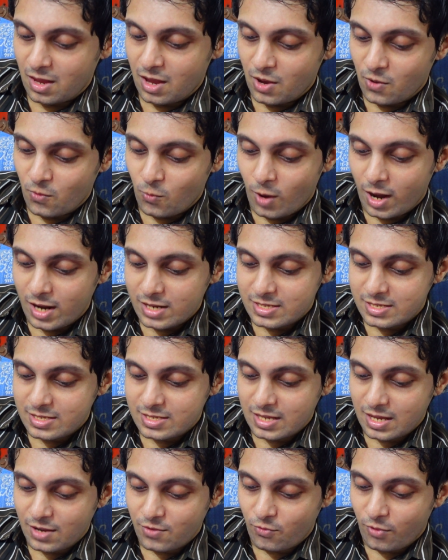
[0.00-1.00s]
What's
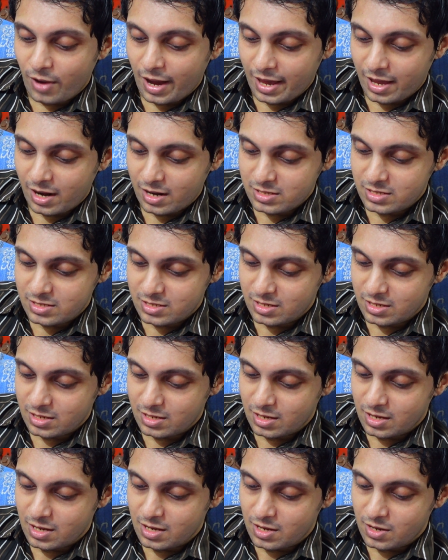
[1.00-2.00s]
the weirdest
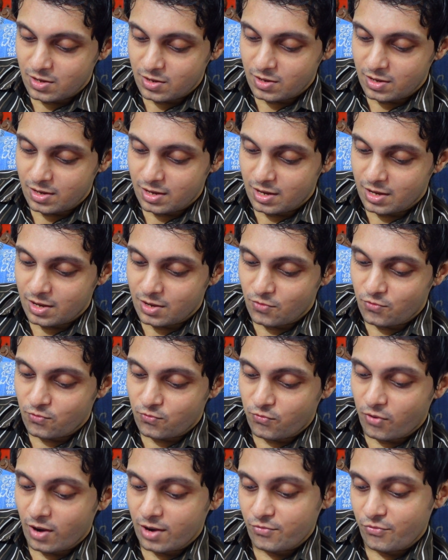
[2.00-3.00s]

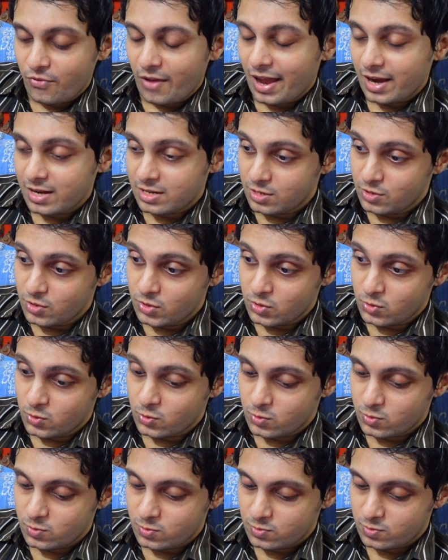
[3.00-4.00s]
fun fact you
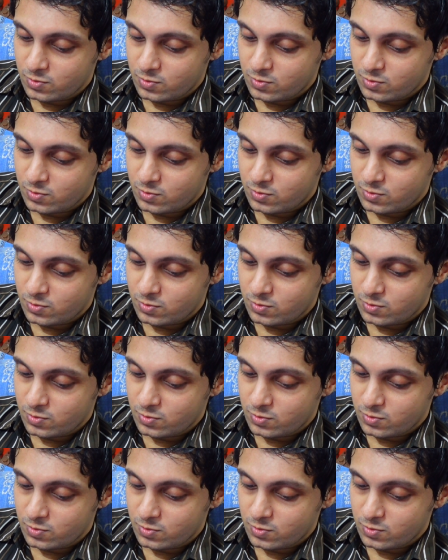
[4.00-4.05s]
know?